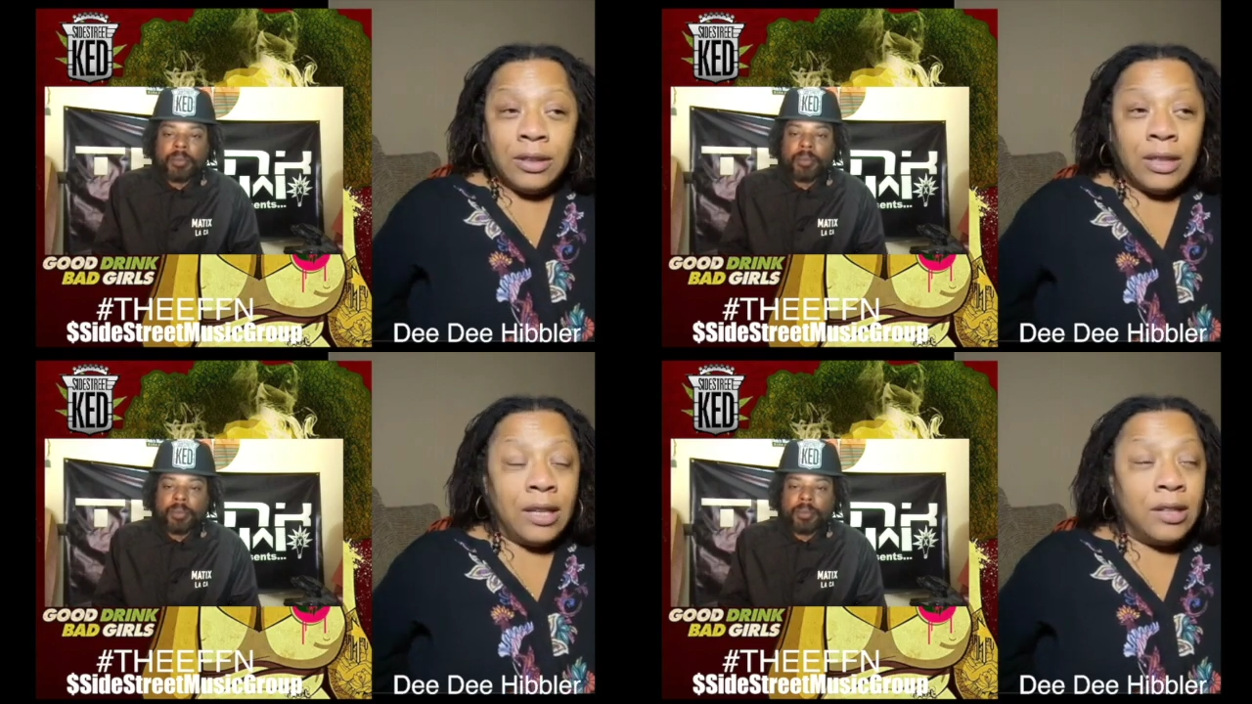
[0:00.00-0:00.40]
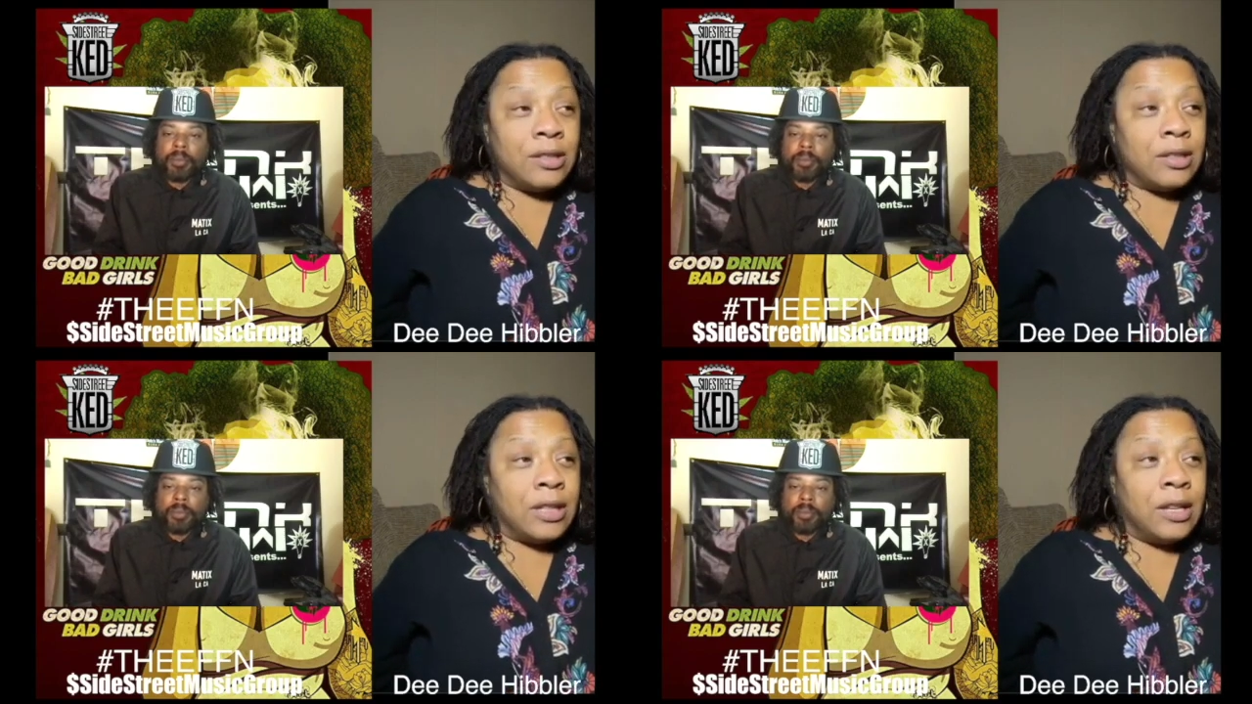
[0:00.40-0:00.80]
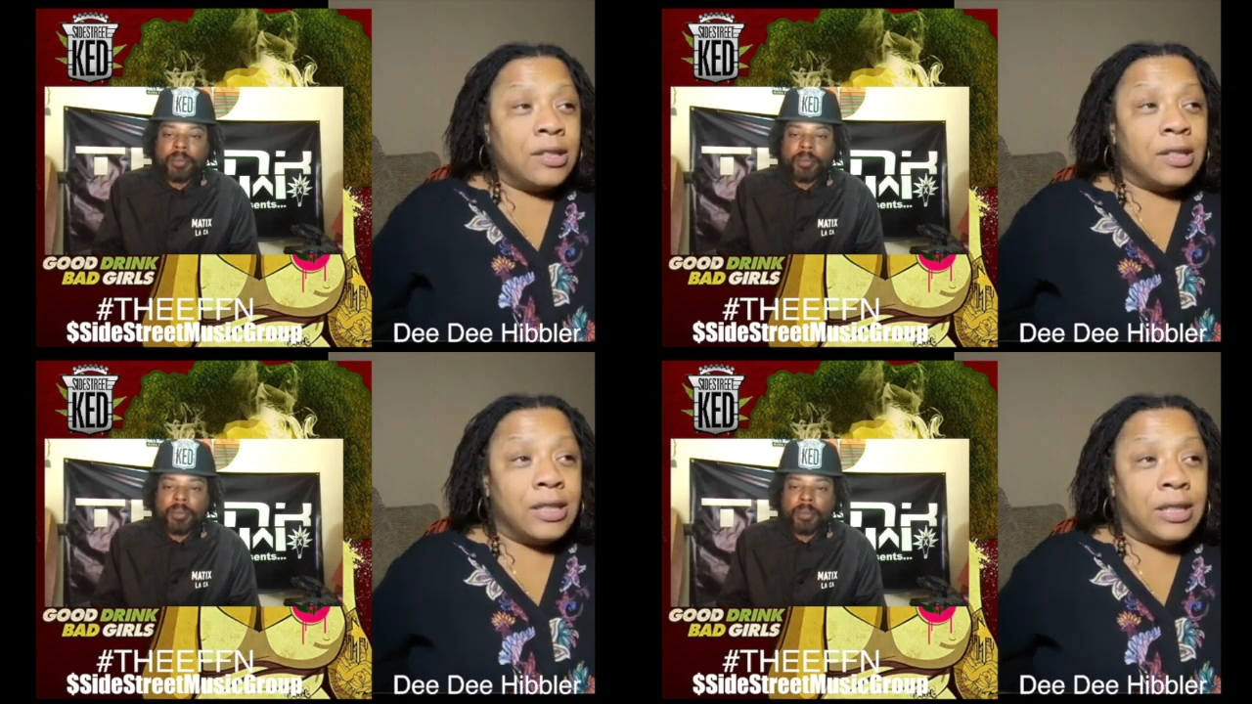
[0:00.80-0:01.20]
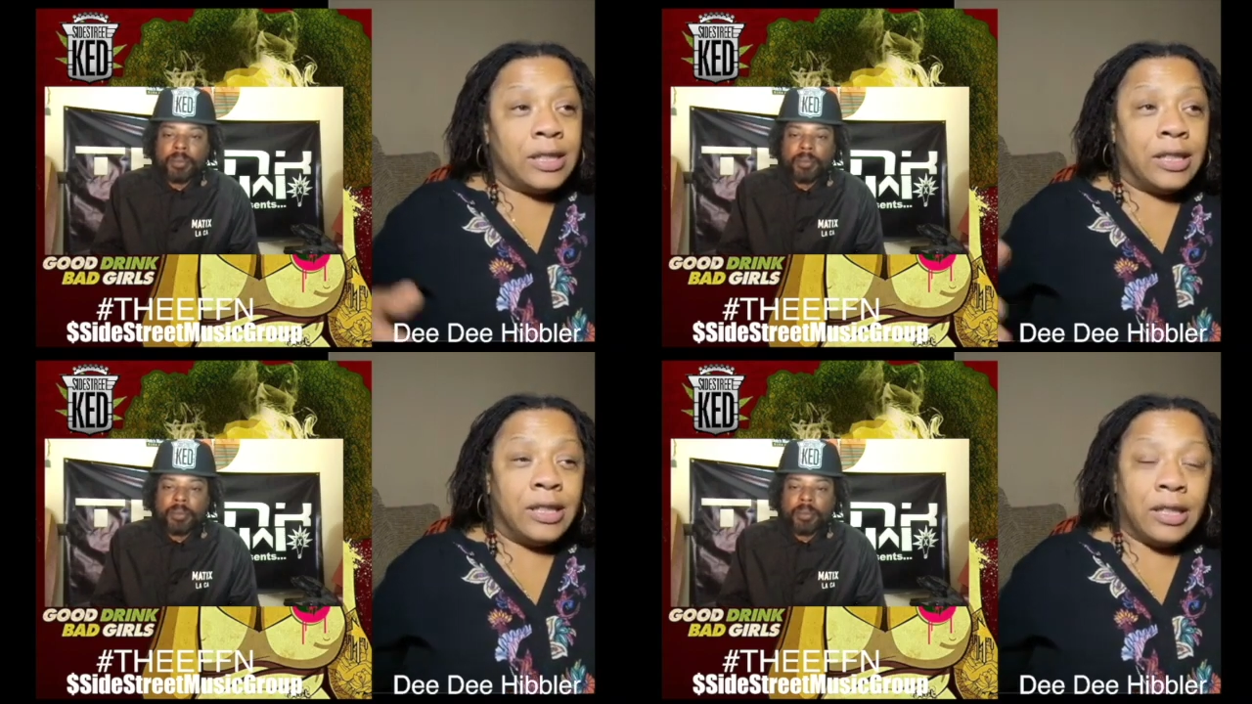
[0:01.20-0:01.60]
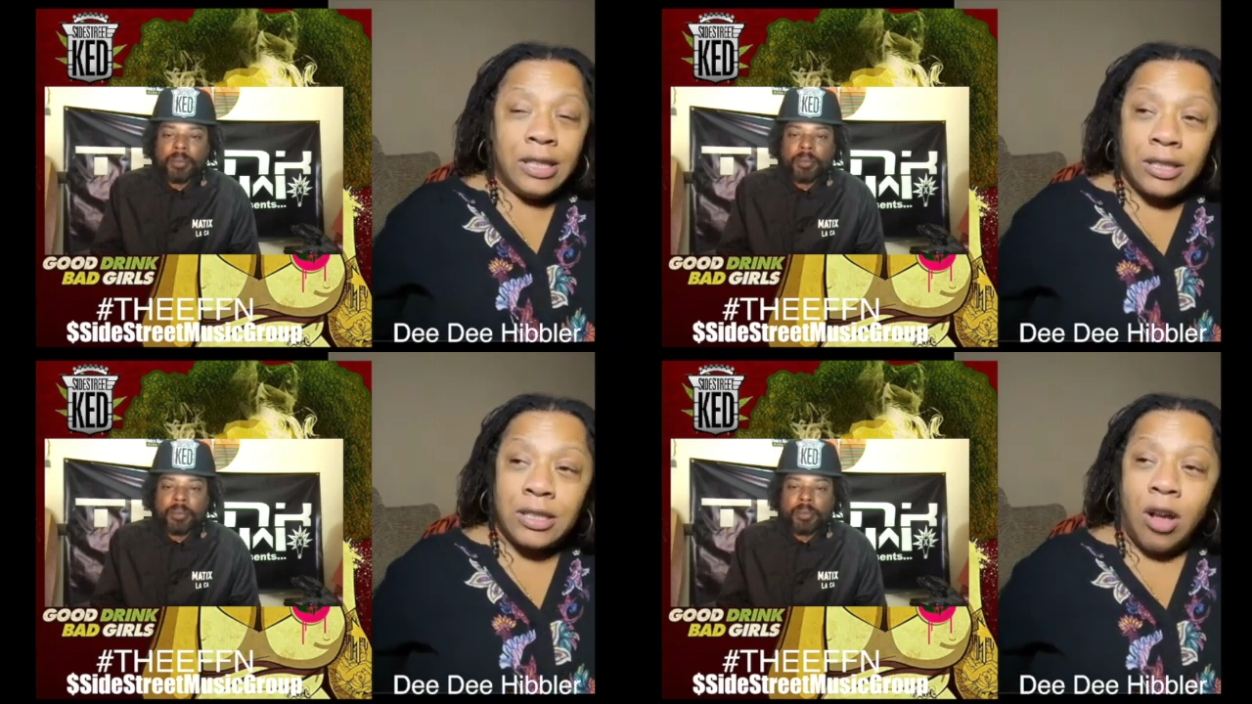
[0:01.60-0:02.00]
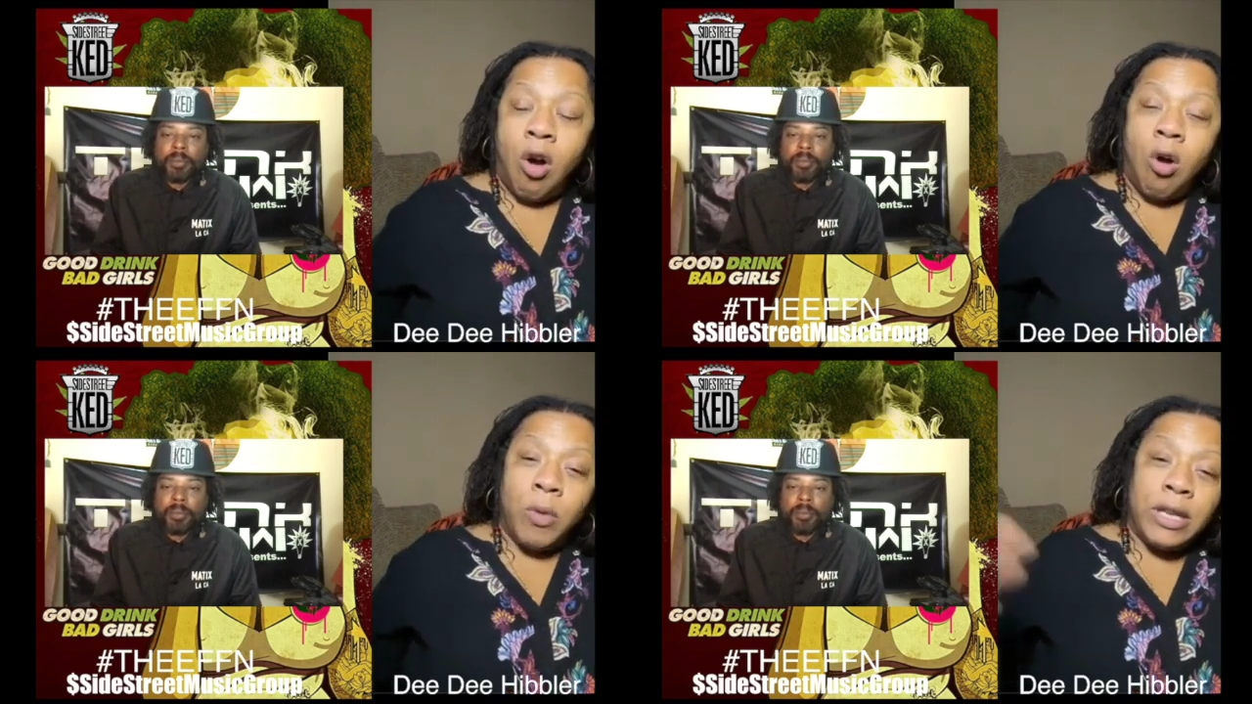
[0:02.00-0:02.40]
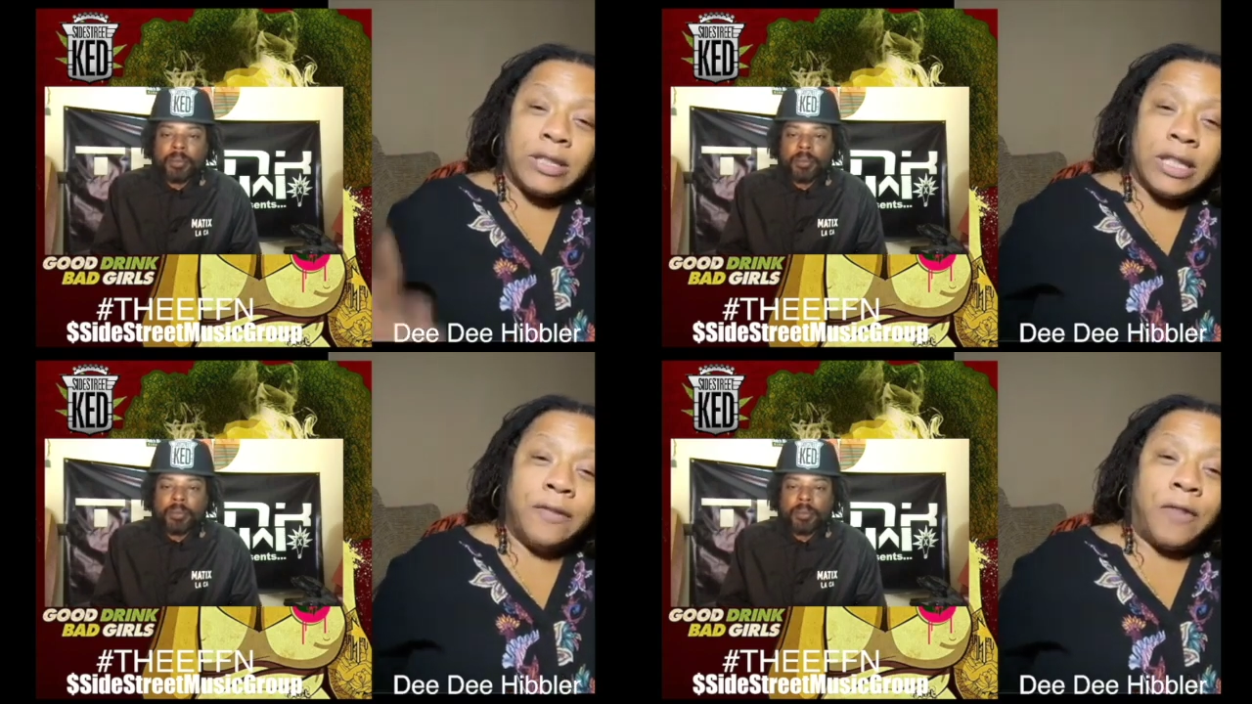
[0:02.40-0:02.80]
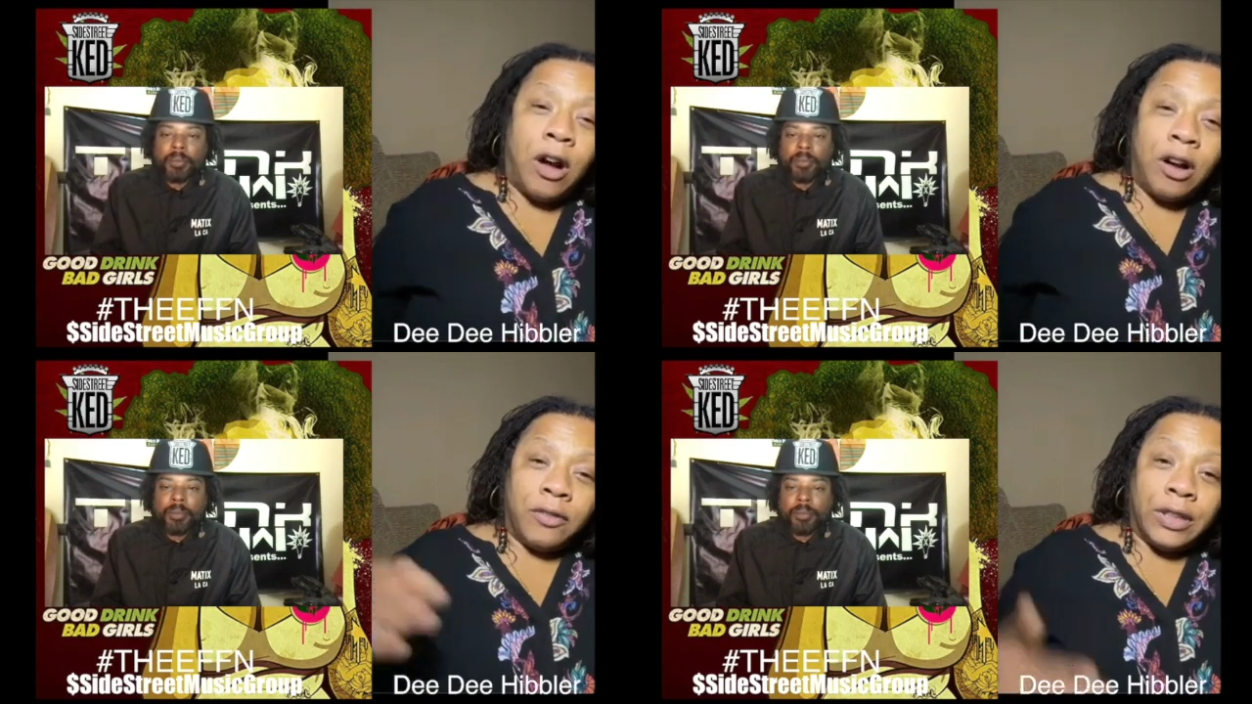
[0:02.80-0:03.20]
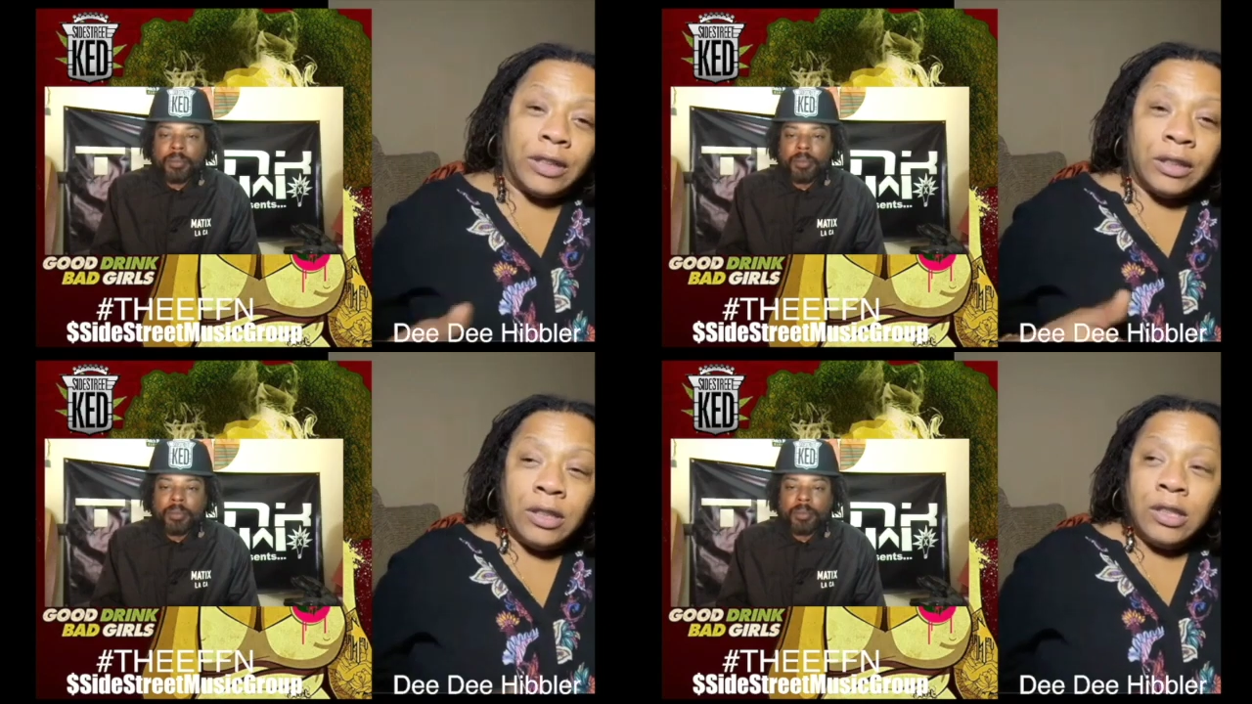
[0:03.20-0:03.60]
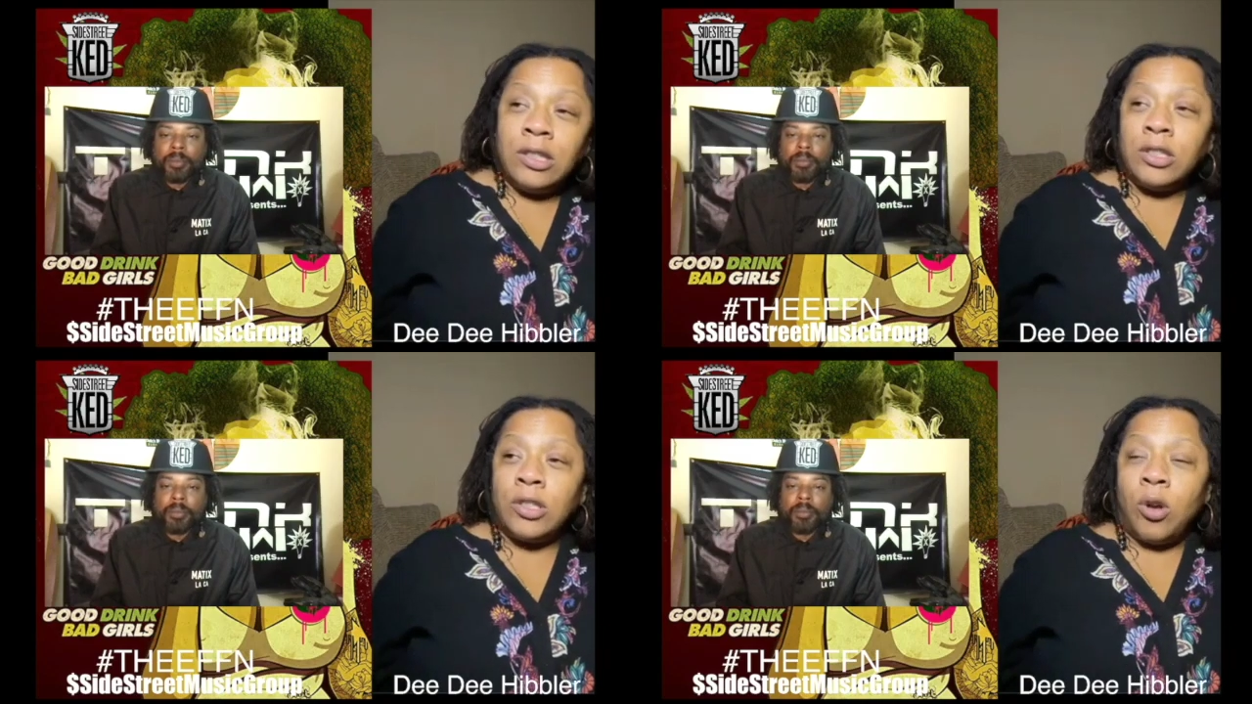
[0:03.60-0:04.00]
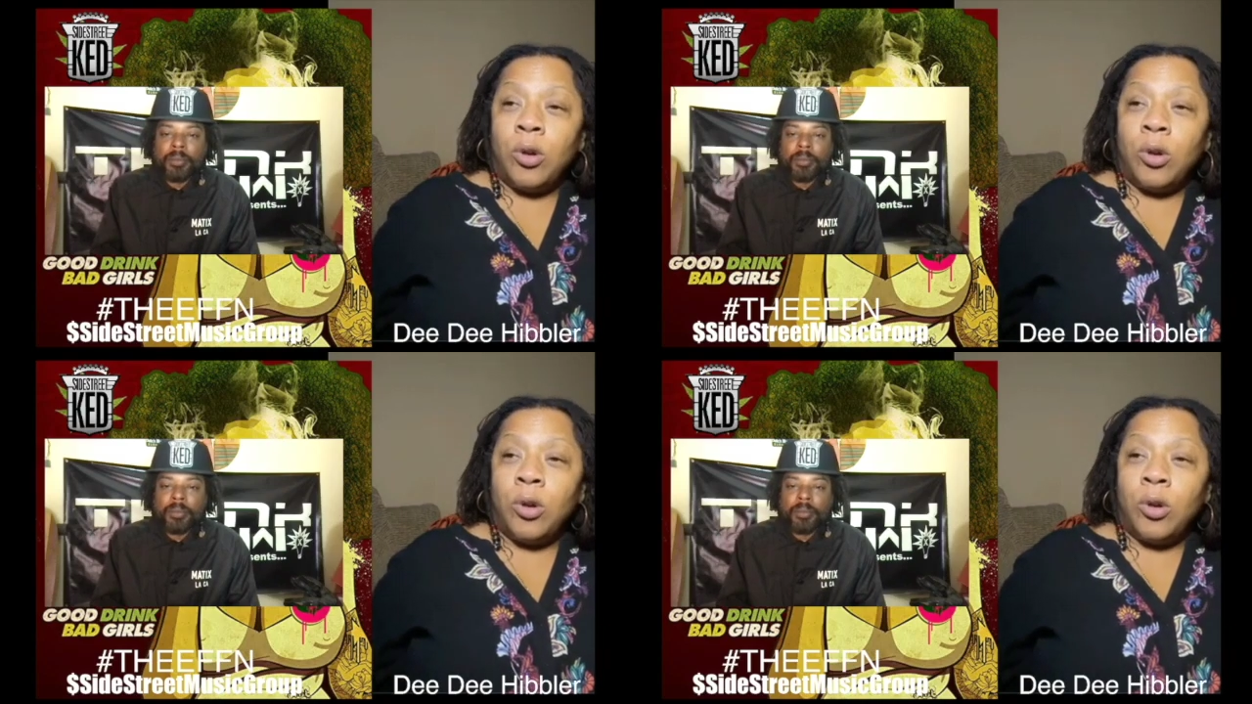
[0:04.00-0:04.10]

It's always evolving. So